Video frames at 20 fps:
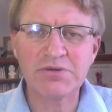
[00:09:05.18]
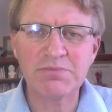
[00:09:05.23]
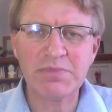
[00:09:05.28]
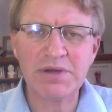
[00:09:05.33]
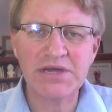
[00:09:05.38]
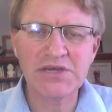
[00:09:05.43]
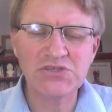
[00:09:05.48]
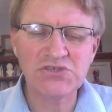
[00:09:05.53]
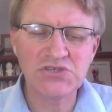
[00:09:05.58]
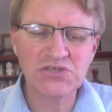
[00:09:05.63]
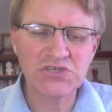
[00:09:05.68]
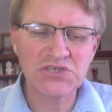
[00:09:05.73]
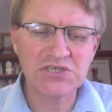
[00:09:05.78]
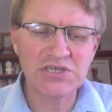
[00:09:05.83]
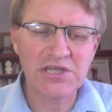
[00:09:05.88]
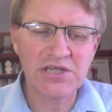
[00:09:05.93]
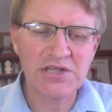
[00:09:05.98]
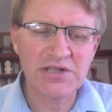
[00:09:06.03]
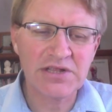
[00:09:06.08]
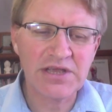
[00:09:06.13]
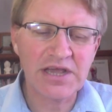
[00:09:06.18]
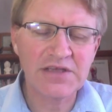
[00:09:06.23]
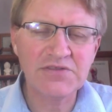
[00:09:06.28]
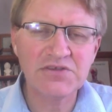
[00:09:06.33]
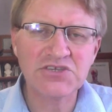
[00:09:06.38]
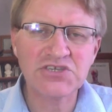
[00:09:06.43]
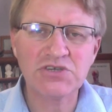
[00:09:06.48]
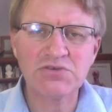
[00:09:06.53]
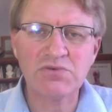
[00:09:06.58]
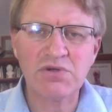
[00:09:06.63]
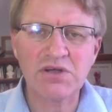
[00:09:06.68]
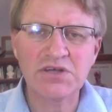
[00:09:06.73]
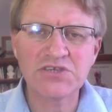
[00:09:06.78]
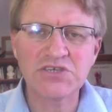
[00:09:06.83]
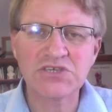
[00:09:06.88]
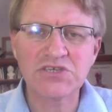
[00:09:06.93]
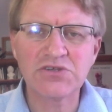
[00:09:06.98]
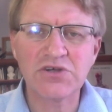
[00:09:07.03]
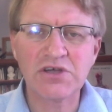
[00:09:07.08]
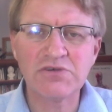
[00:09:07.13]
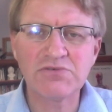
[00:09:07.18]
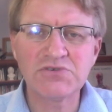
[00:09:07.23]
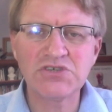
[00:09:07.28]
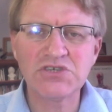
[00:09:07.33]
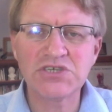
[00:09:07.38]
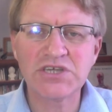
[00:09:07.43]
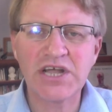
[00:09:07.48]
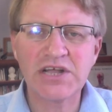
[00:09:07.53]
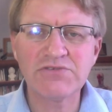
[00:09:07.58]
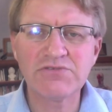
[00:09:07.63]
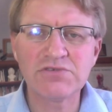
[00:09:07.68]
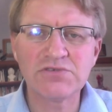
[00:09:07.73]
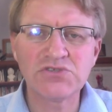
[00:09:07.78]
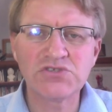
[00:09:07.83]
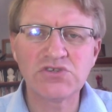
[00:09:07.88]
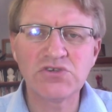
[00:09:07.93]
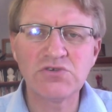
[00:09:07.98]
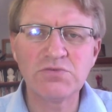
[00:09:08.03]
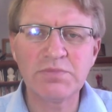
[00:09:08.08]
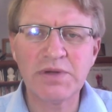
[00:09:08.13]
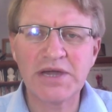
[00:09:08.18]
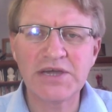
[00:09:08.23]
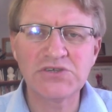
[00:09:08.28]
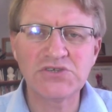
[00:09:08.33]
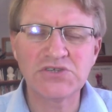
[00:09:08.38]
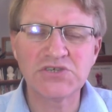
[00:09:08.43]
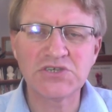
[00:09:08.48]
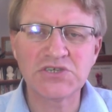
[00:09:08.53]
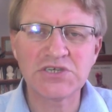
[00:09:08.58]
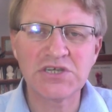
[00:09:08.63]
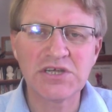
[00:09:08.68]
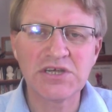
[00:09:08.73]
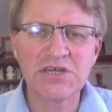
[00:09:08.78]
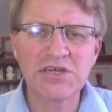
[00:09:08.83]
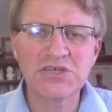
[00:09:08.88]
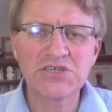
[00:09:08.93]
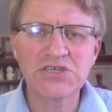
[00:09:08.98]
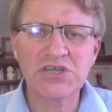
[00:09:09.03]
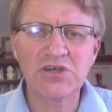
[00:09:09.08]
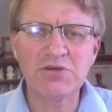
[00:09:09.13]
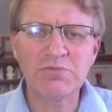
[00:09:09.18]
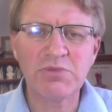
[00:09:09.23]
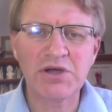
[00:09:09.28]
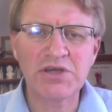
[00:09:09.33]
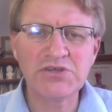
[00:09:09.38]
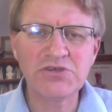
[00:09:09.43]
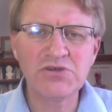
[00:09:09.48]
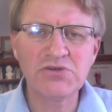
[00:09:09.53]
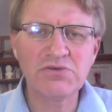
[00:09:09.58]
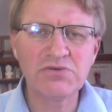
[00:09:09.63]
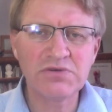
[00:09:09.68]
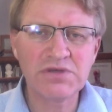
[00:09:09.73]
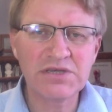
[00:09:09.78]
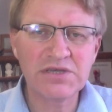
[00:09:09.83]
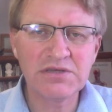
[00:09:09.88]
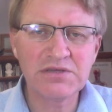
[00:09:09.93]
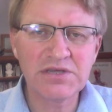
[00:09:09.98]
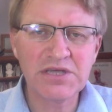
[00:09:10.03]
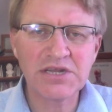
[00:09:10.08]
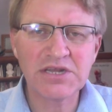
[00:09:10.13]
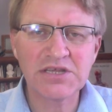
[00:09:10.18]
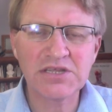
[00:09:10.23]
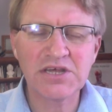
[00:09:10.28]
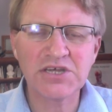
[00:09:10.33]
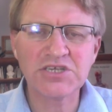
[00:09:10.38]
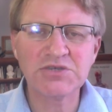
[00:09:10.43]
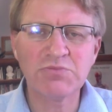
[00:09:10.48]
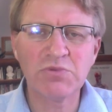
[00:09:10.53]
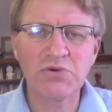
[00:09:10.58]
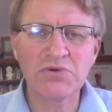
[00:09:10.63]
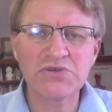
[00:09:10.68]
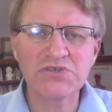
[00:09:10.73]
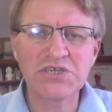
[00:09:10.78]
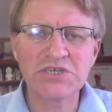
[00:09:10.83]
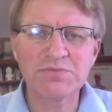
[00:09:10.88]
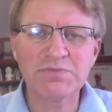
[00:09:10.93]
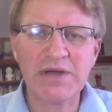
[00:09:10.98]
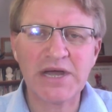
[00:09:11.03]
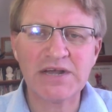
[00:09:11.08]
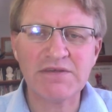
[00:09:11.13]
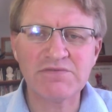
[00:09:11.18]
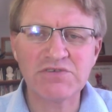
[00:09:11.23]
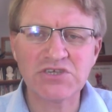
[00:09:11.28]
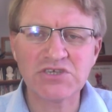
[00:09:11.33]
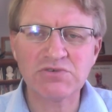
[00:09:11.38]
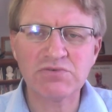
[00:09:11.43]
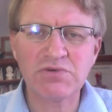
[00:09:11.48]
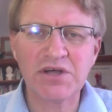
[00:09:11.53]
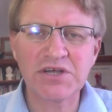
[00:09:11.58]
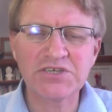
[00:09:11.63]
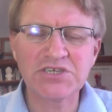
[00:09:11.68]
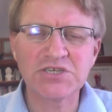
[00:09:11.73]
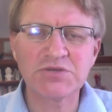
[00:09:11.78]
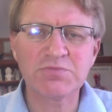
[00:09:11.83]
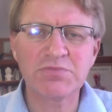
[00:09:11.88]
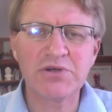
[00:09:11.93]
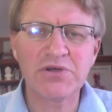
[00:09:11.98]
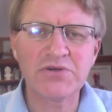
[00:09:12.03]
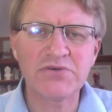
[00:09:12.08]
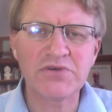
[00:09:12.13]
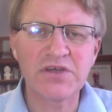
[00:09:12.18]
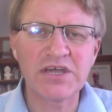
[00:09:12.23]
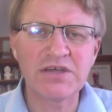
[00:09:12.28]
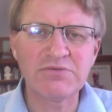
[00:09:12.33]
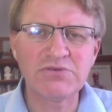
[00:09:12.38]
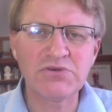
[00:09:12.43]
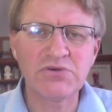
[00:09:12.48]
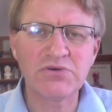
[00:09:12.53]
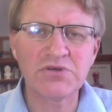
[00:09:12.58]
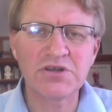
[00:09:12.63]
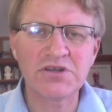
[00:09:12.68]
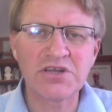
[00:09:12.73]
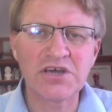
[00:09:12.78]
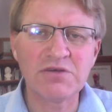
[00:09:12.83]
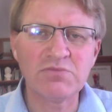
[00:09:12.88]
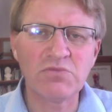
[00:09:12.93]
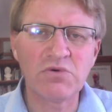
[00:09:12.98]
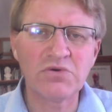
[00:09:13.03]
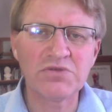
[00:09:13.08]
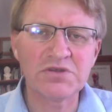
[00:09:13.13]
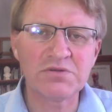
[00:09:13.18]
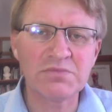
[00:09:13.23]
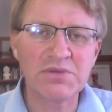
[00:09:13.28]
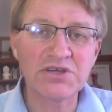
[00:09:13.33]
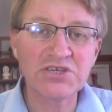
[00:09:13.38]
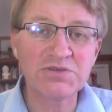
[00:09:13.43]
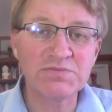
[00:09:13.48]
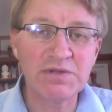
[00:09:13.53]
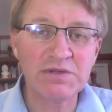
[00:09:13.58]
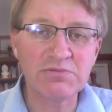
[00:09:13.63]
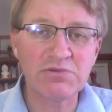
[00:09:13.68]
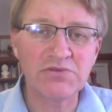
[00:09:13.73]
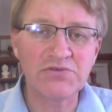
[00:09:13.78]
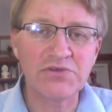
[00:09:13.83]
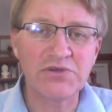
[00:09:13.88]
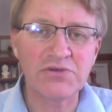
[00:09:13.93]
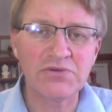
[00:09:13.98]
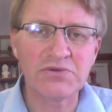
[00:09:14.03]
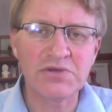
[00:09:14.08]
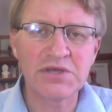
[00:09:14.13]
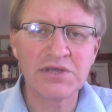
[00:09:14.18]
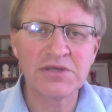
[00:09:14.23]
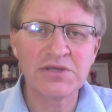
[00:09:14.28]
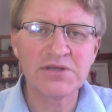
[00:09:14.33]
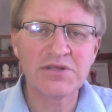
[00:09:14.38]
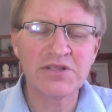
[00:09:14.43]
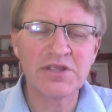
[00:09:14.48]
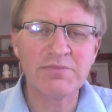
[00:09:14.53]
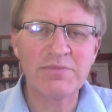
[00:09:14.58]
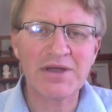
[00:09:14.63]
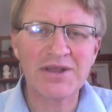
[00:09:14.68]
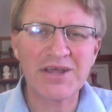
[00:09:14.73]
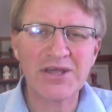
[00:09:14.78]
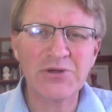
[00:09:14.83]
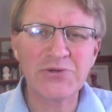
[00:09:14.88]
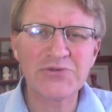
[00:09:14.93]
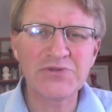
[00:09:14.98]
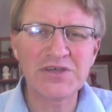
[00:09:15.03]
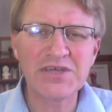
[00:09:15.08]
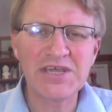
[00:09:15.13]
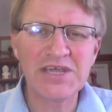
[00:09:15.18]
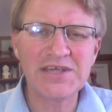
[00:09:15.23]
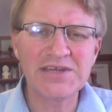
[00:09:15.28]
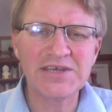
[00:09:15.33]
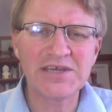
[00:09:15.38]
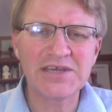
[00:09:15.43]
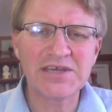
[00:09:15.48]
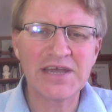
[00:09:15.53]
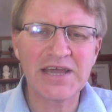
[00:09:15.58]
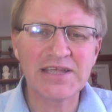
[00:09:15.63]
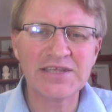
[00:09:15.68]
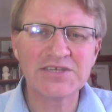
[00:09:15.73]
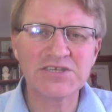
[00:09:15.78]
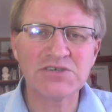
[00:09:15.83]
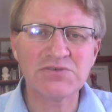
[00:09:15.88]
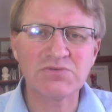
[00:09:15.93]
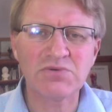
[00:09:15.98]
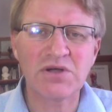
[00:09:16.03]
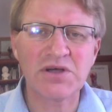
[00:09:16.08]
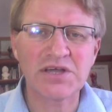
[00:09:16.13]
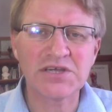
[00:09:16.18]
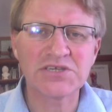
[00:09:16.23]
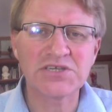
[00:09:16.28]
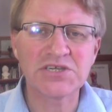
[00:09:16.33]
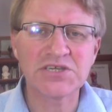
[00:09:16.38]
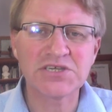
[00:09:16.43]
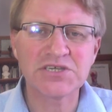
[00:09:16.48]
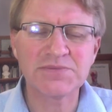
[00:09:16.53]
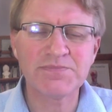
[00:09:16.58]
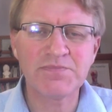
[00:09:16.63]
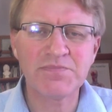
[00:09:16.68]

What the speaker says: pages, and the Psoriasis Diet, which is 102 pages. So by you getting those books as part of the psoriasis program, you're going to know more than most people do about healthy eating and psoriasis.